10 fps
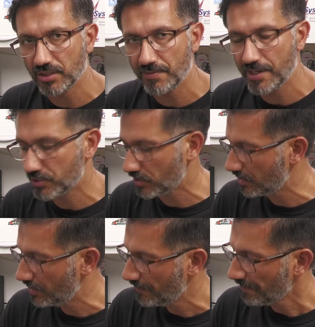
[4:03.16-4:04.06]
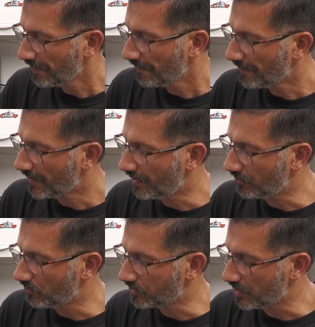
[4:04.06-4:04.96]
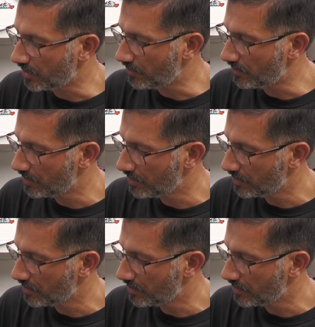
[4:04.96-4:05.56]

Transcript: I imagine. And also